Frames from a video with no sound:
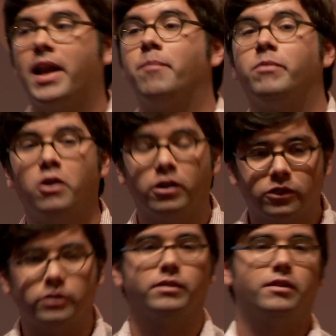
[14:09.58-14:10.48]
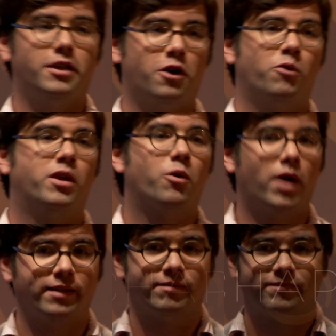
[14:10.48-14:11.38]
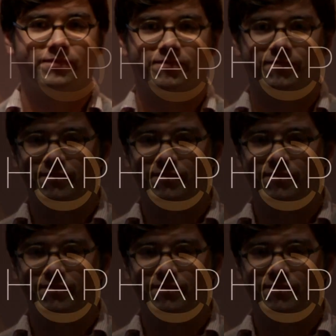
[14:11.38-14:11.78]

but I'm not the only one.